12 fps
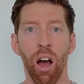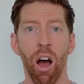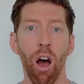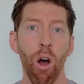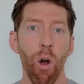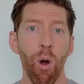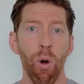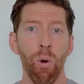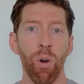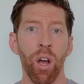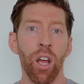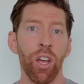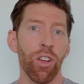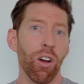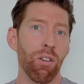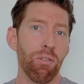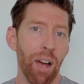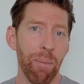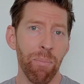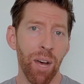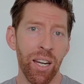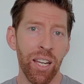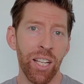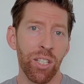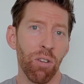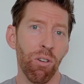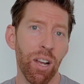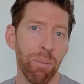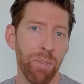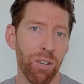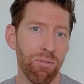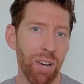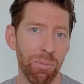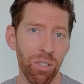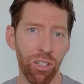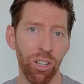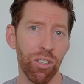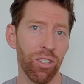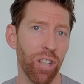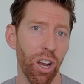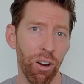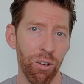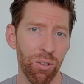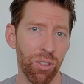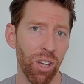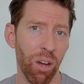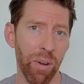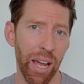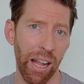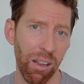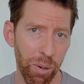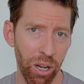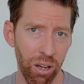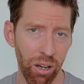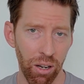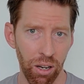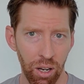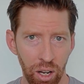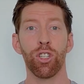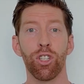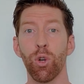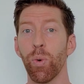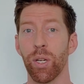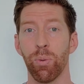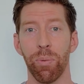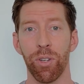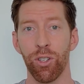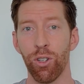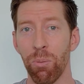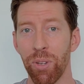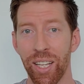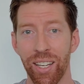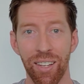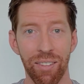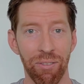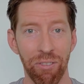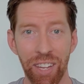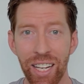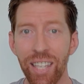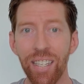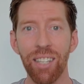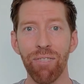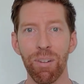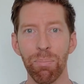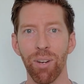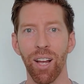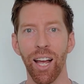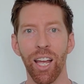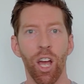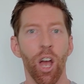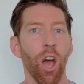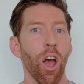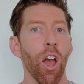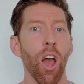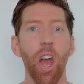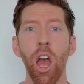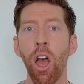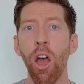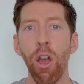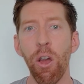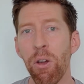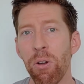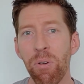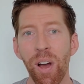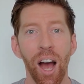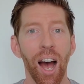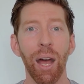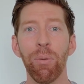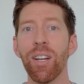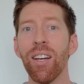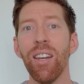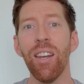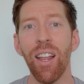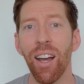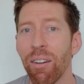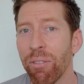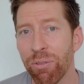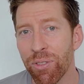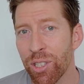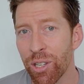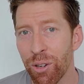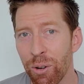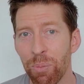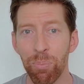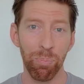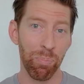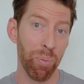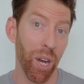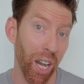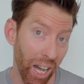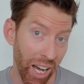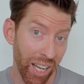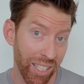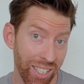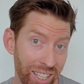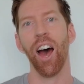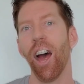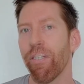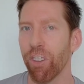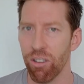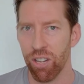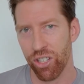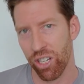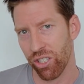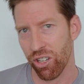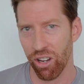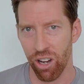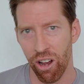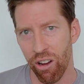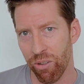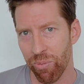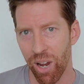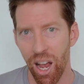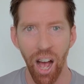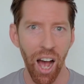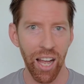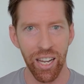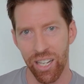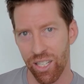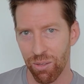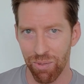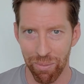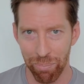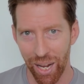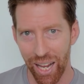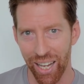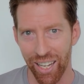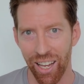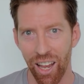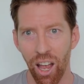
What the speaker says: "Oh, your grandma needs ointment rubbed on her toes, go help her." To which we would normally conveniently reply, "Oh, I would love to, but I've only just got home. I need to unpack.